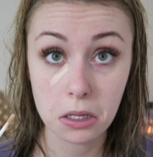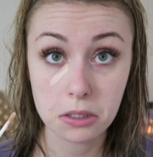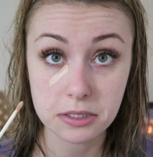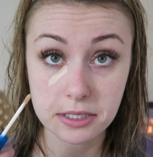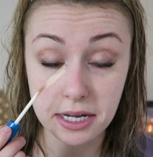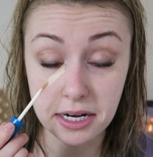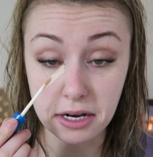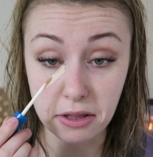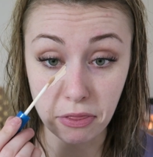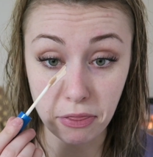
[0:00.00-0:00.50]
it's
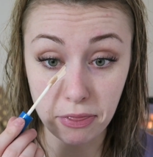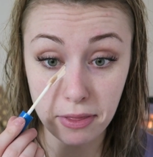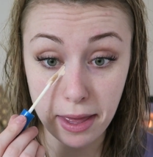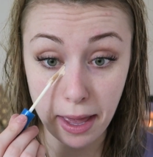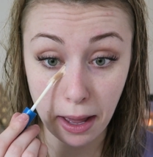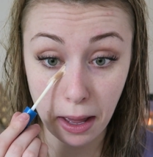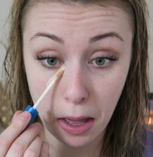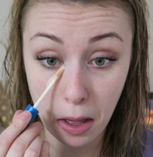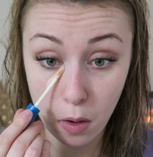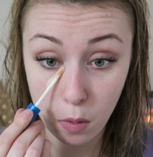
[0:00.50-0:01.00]
kind of
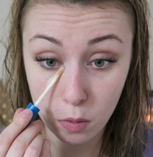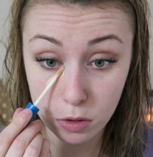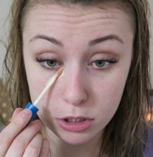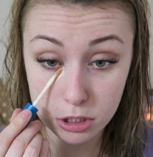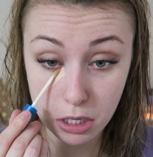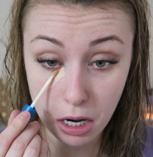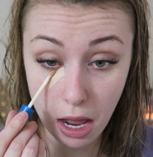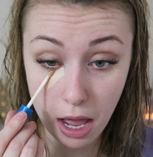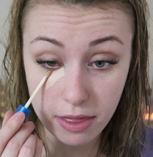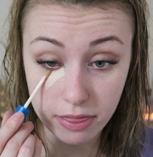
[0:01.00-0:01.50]
thick,
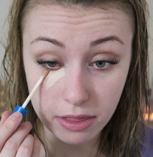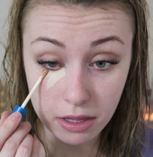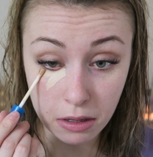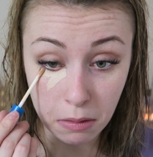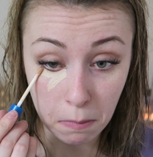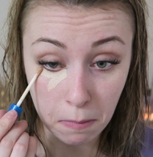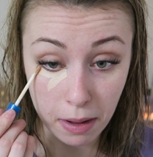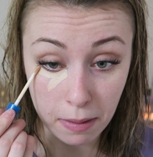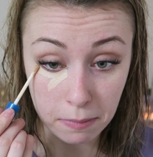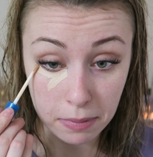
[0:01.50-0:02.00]
which I
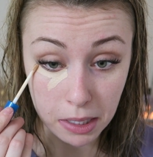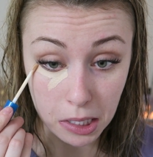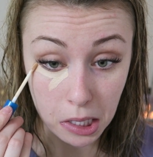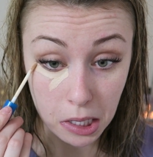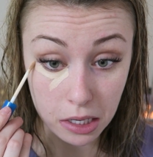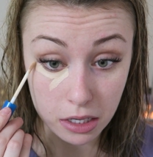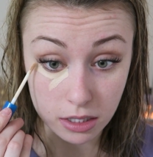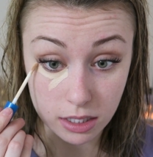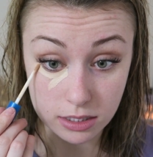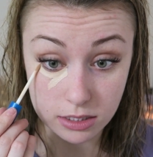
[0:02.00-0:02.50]
think might be
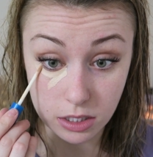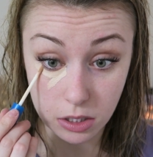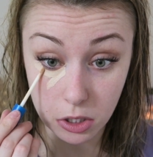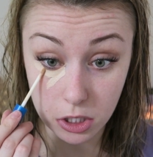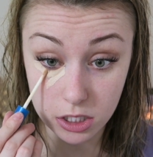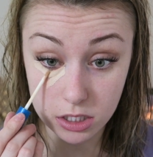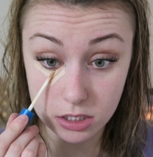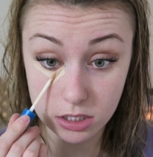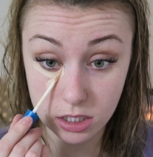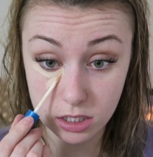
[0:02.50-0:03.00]
good unless it
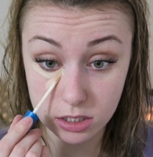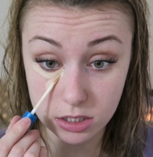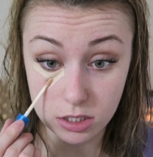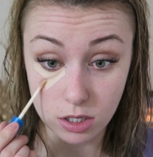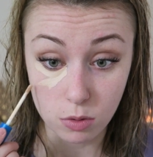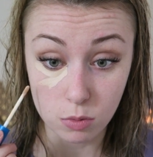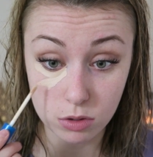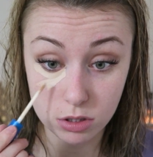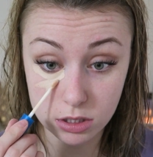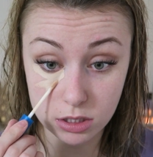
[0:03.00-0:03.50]
creases.
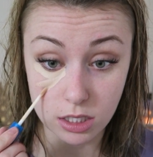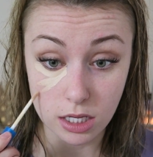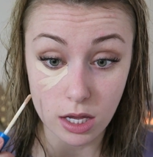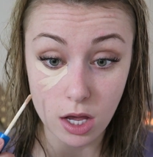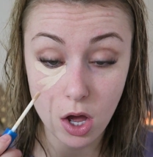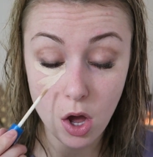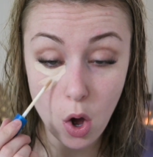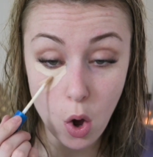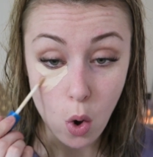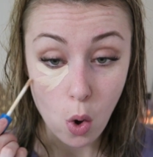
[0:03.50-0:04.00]
So we'll
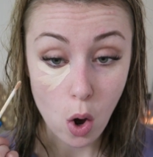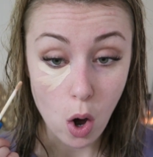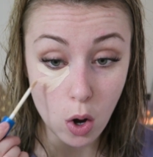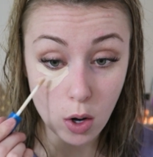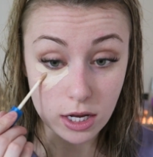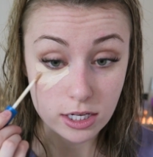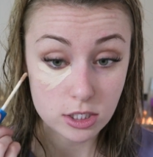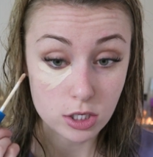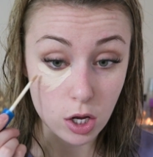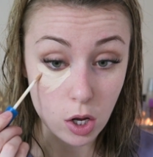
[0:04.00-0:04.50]
see.
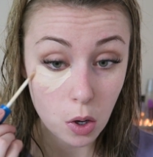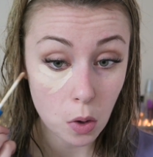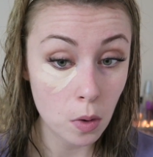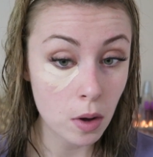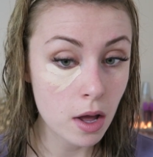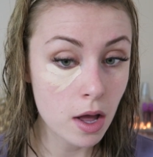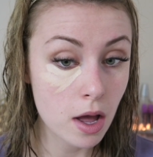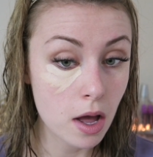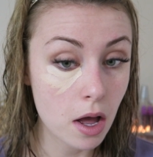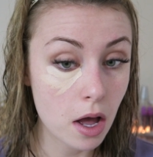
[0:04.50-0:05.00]
Okay,
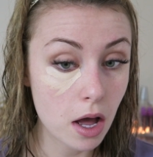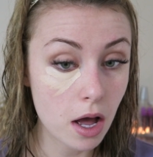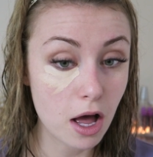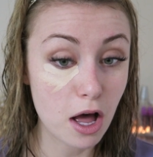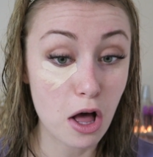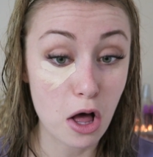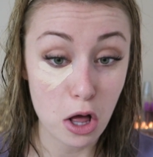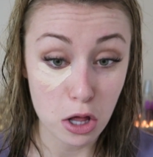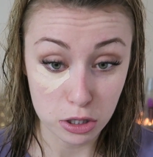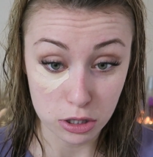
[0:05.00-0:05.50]
so
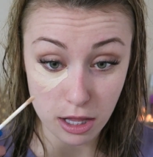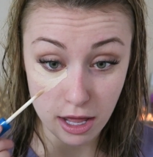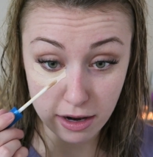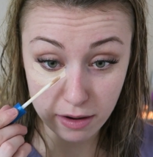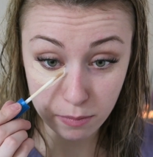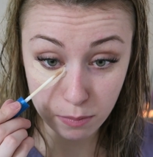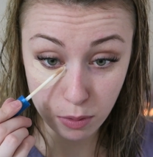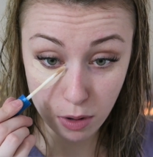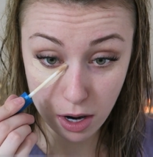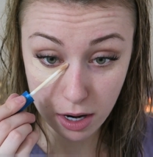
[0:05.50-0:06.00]
a
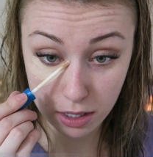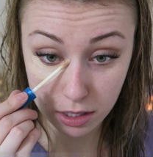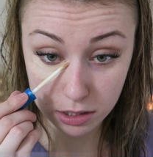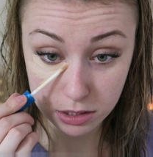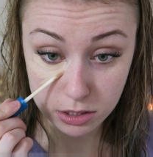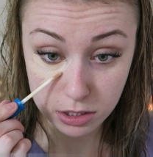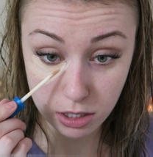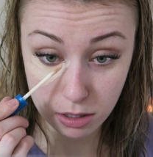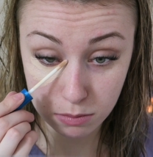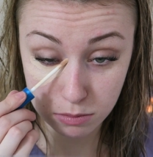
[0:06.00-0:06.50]
lot of
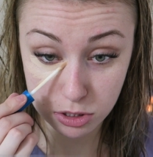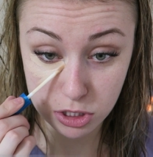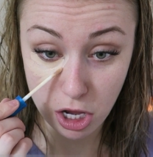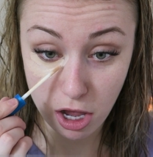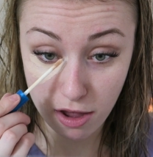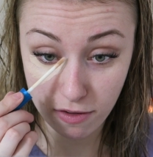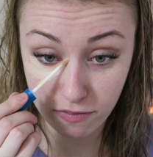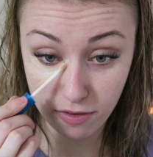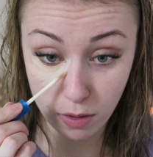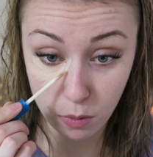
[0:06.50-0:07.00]
product comes
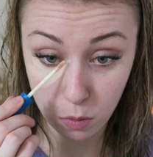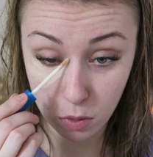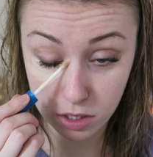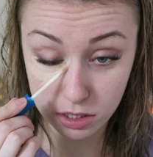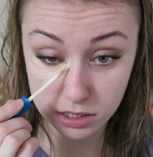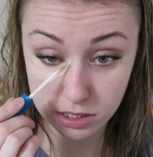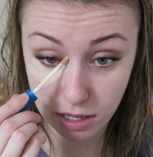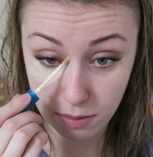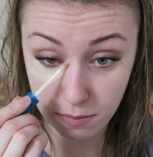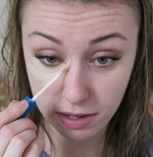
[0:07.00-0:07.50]
off at
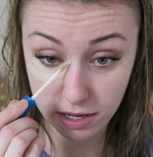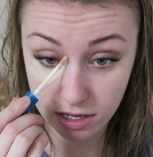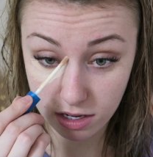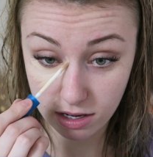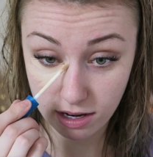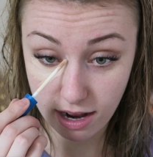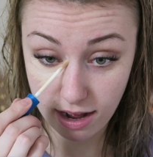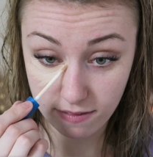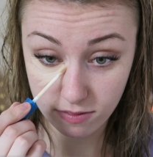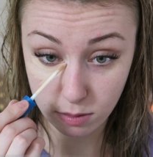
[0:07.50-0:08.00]
once. I might
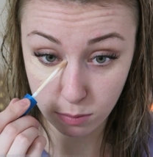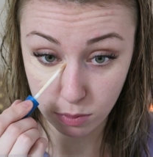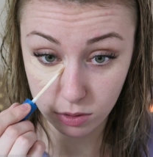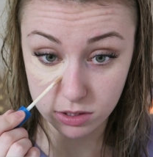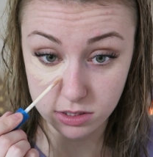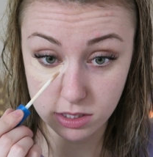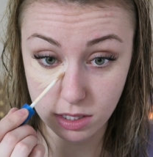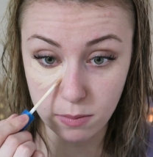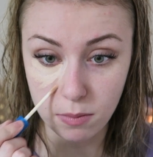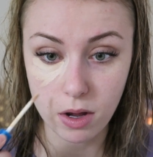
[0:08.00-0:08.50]
not have to
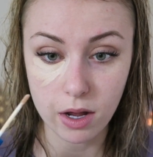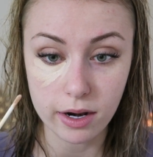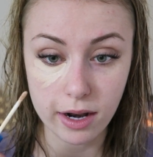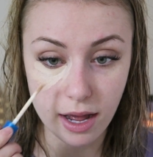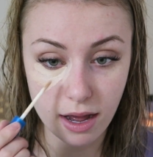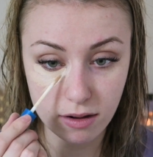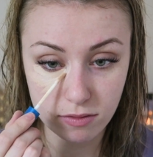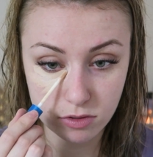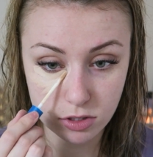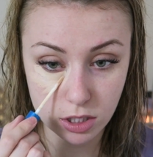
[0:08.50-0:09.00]
put some on
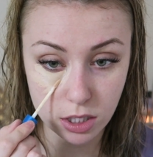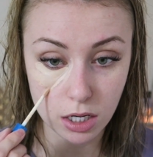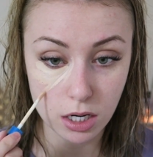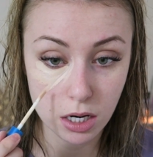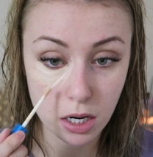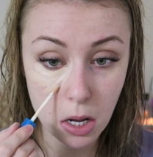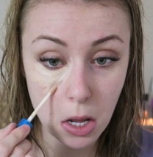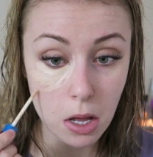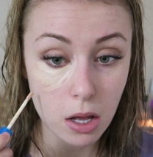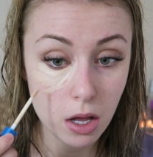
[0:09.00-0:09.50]

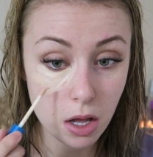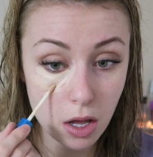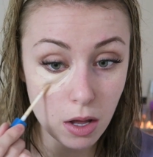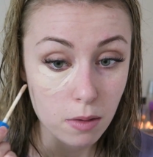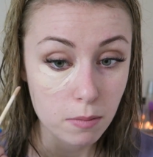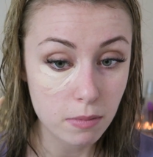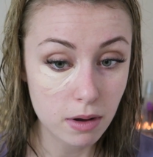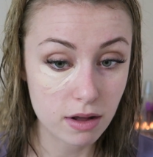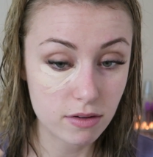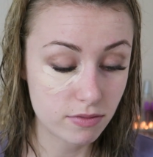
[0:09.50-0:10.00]
after
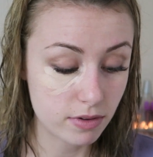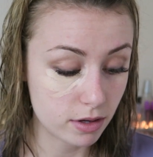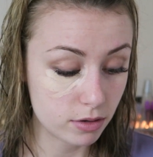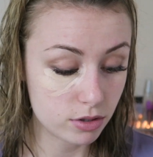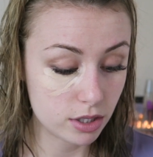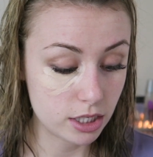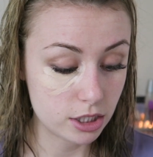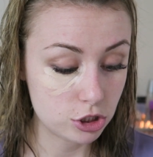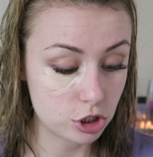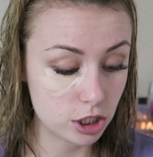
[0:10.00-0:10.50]
my
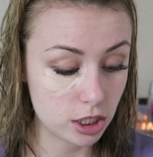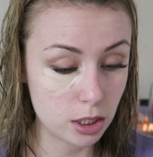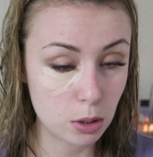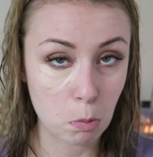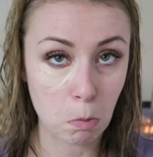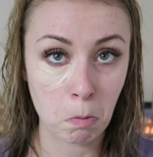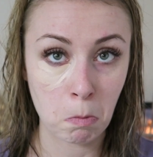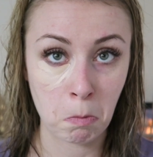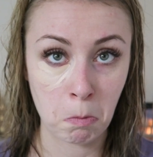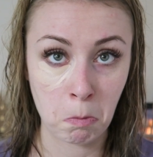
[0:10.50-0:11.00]

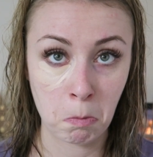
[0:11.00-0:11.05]
foundation.